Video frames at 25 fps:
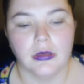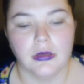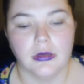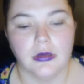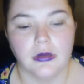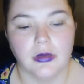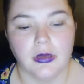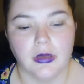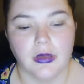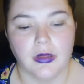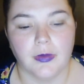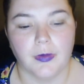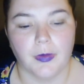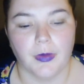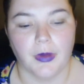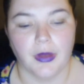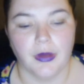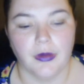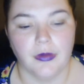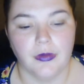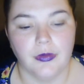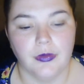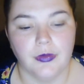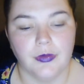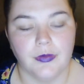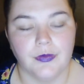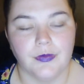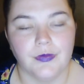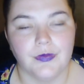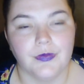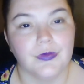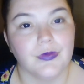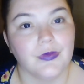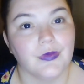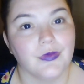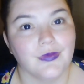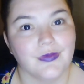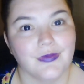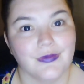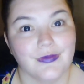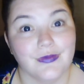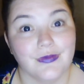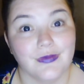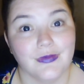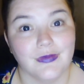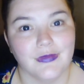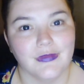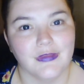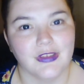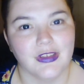Thanks, babe.
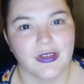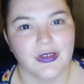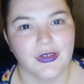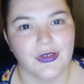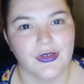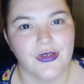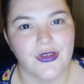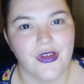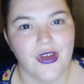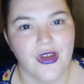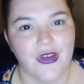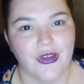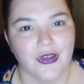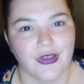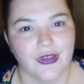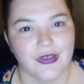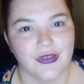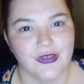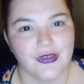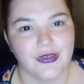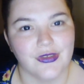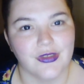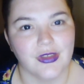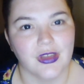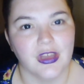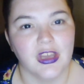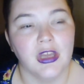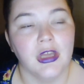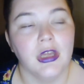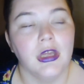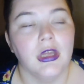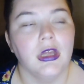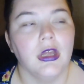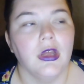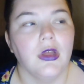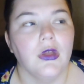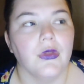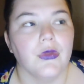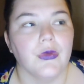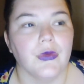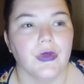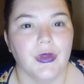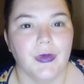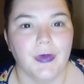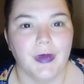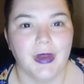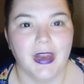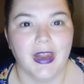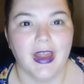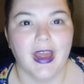Dogs. So at
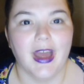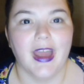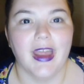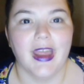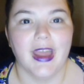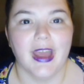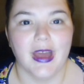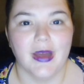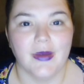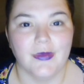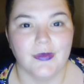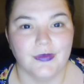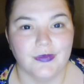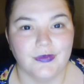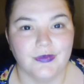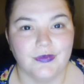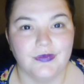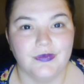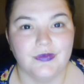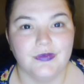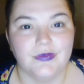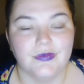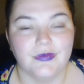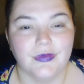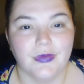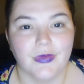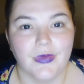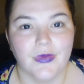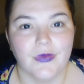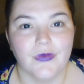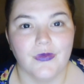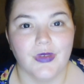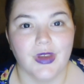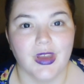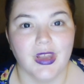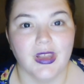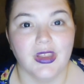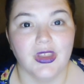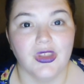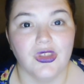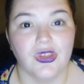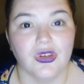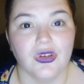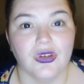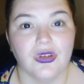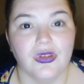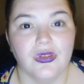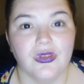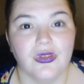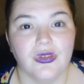the minute, I am really
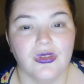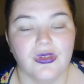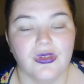just